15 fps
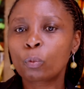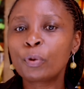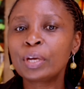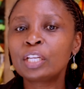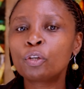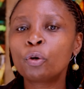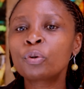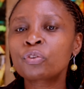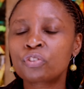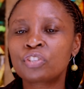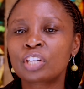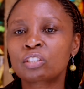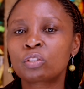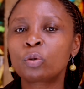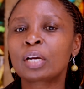we don't
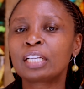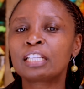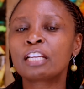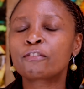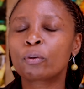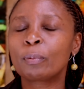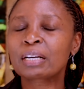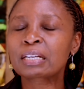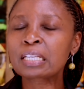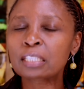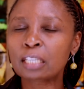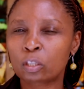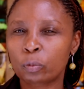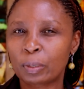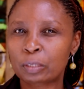just look at it from a
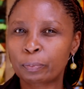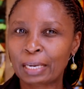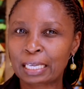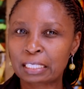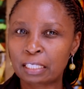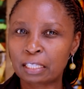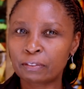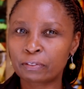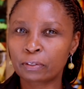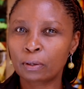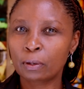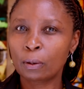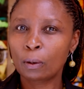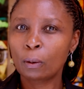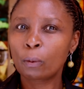research perspective,
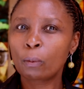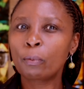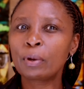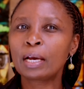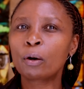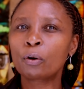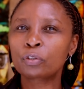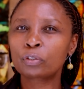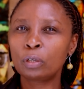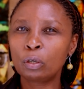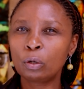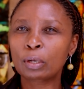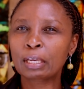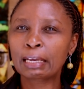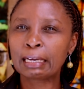we are also
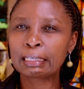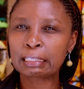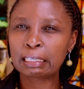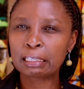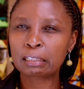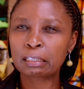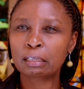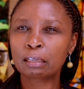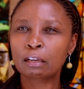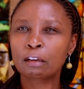looking at it